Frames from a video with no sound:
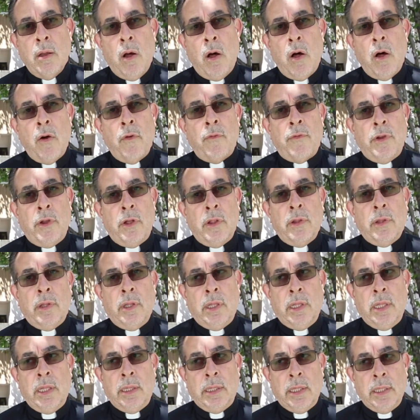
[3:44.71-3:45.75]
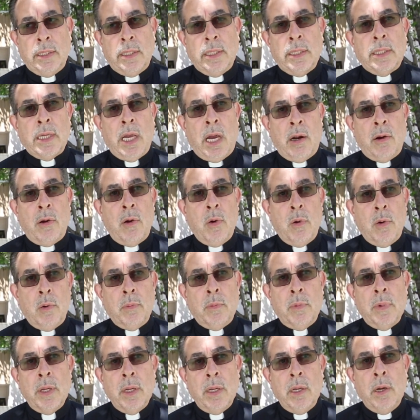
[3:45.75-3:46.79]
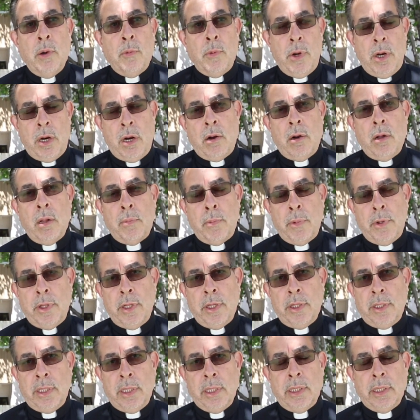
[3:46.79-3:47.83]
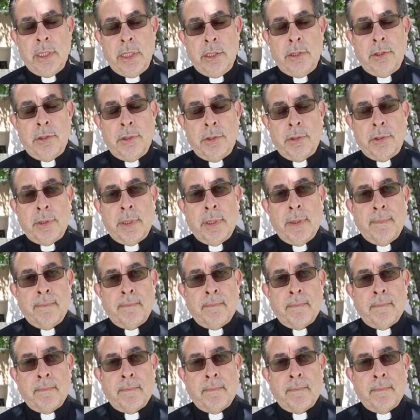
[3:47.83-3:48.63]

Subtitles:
all feel this is our home. We are all brothers and sisters.